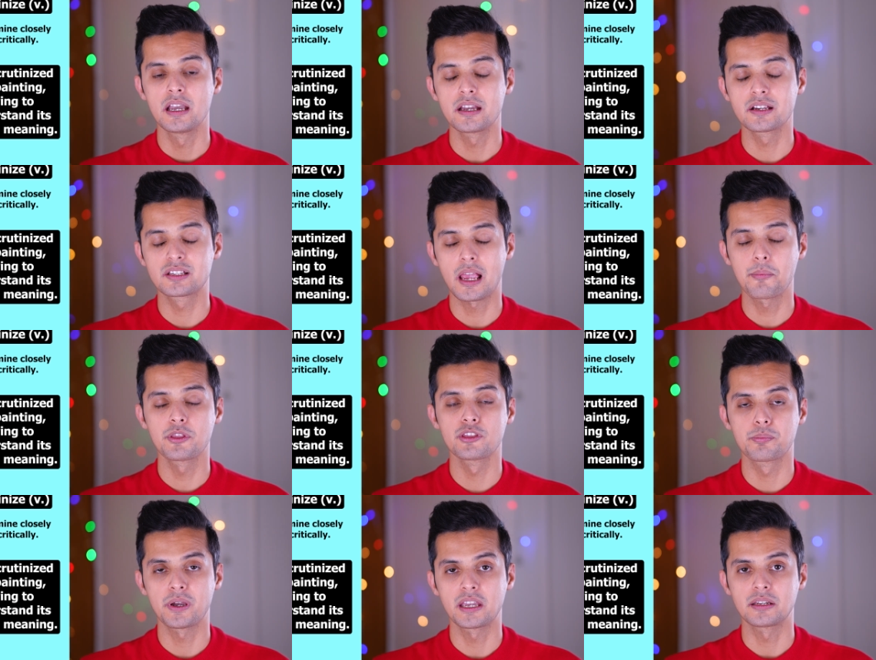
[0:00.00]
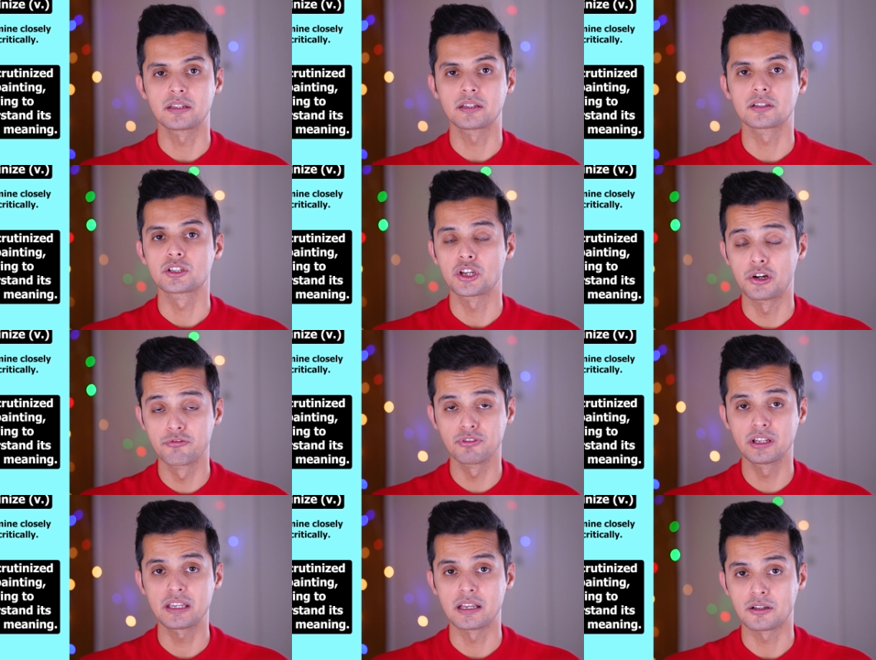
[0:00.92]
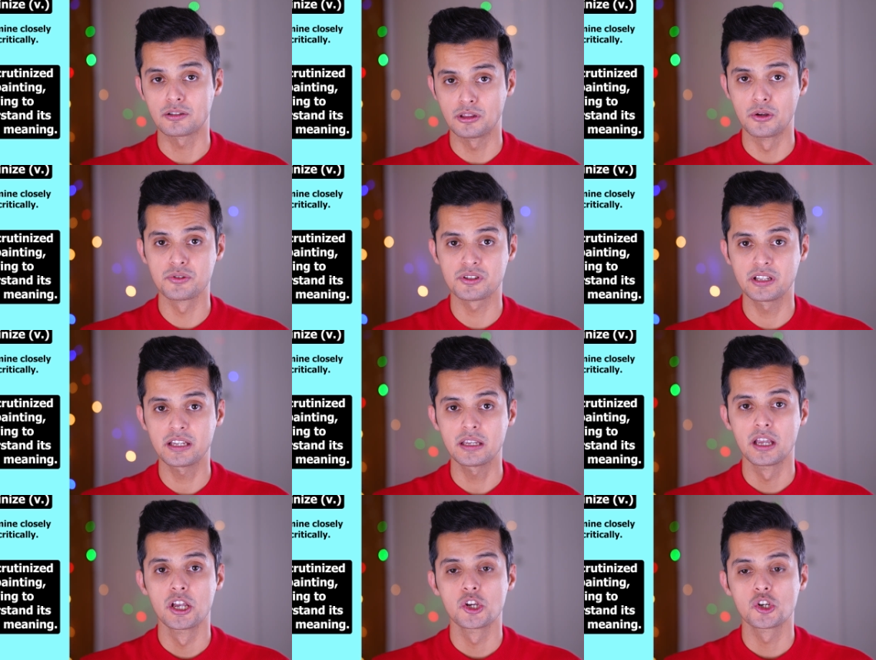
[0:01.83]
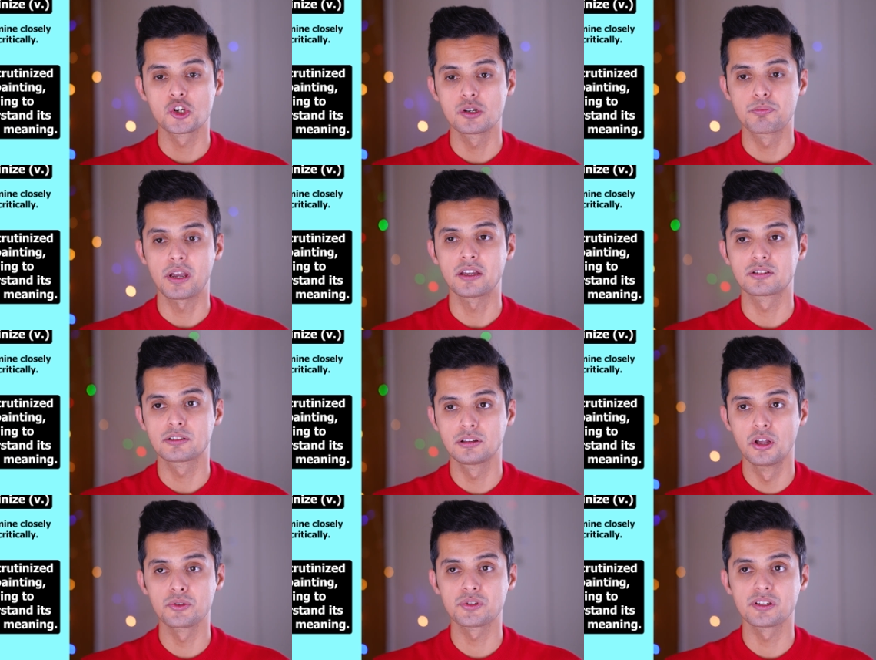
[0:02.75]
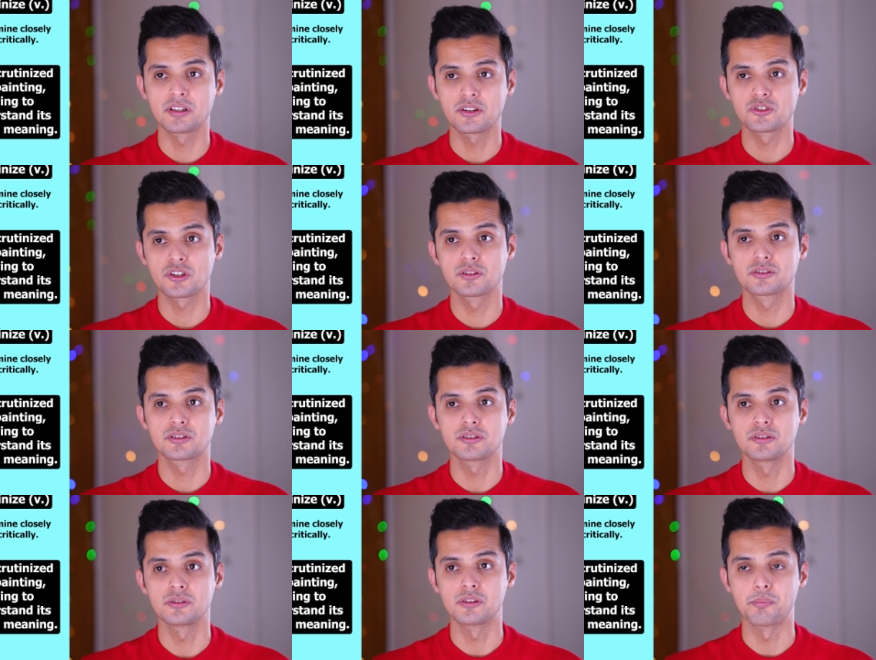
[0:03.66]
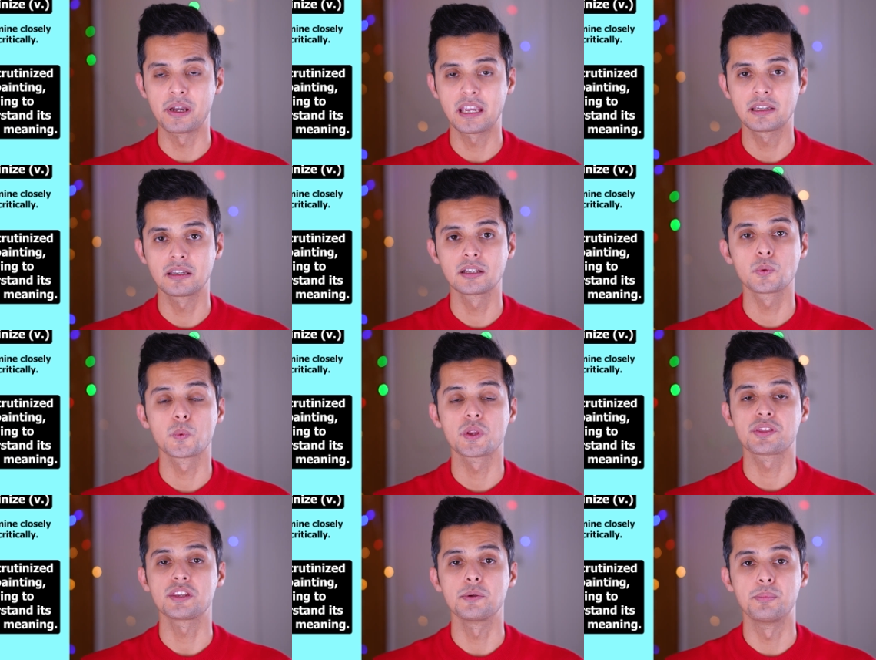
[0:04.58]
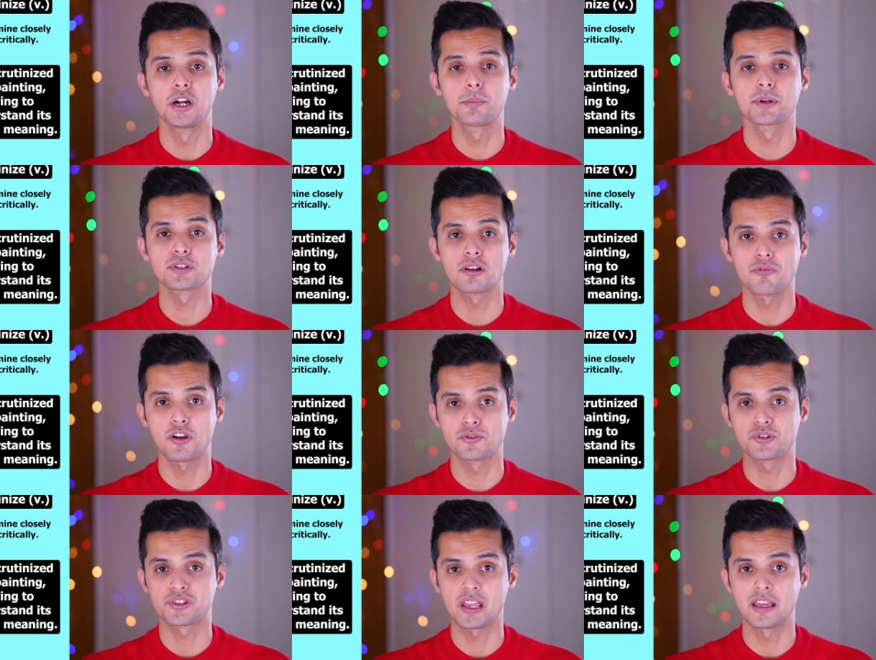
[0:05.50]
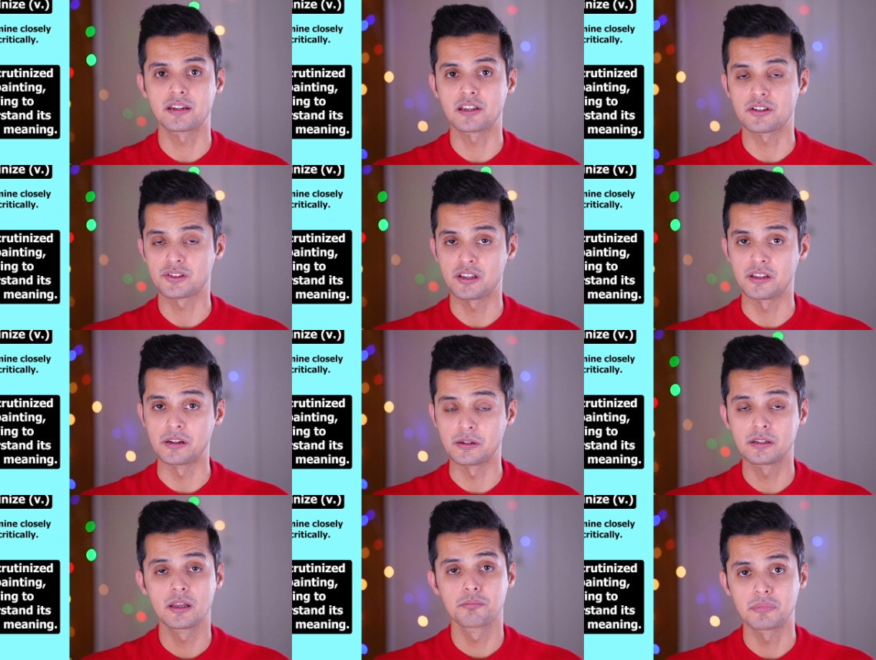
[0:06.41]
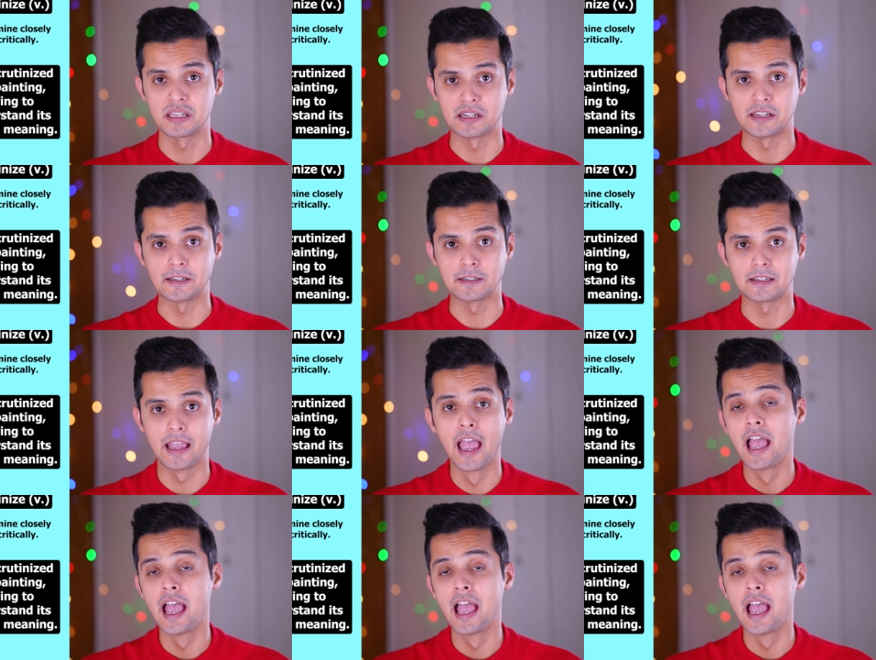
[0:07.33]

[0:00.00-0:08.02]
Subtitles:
examined the painting carefully and closely. She paid close attention to the painting with the purpose of understanding its hidden meaning.